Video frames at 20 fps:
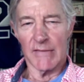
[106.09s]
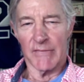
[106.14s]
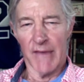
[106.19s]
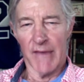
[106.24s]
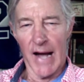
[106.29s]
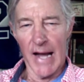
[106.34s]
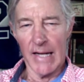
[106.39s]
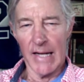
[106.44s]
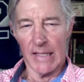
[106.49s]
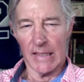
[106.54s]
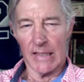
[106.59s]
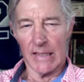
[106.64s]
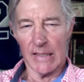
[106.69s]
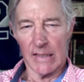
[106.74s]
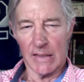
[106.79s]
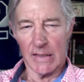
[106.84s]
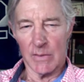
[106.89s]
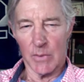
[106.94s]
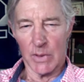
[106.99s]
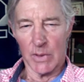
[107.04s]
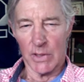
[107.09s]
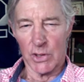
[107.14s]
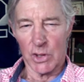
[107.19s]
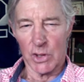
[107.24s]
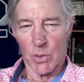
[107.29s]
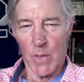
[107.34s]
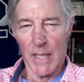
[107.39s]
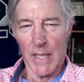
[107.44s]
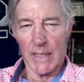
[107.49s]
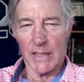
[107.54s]
finally with the
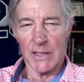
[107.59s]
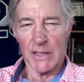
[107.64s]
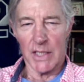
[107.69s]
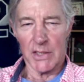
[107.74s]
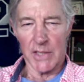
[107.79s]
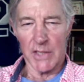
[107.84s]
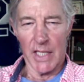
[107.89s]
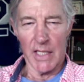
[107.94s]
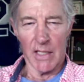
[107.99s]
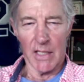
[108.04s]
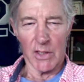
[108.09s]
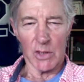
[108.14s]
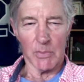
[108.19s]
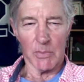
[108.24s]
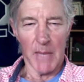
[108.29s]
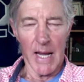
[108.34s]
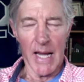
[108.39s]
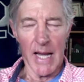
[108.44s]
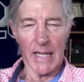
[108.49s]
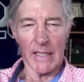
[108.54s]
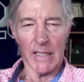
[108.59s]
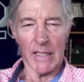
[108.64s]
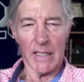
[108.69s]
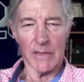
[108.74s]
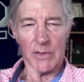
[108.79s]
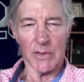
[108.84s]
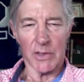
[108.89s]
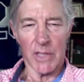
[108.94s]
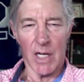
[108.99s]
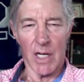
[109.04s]
sweat as i say on his back and
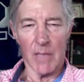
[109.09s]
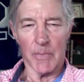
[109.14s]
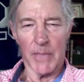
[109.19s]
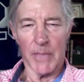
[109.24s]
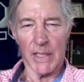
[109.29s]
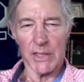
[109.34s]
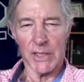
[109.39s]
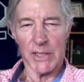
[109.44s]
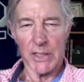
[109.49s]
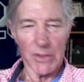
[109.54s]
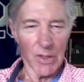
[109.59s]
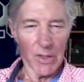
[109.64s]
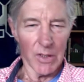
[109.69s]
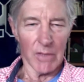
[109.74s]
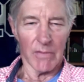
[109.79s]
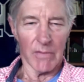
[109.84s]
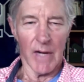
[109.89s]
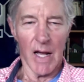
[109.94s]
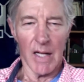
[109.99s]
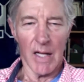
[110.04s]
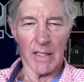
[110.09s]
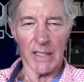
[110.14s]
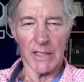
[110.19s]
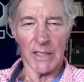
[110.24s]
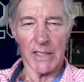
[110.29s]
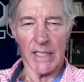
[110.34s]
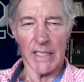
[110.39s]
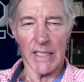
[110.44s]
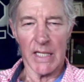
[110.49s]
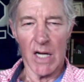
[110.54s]
under his armpits he turned around and he
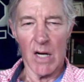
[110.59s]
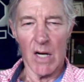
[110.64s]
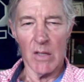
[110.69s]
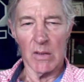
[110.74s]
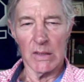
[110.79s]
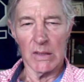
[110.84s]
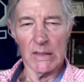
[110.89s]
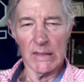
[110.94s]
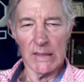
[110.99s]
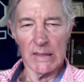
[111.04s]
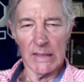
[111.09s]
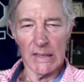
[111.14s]
said you know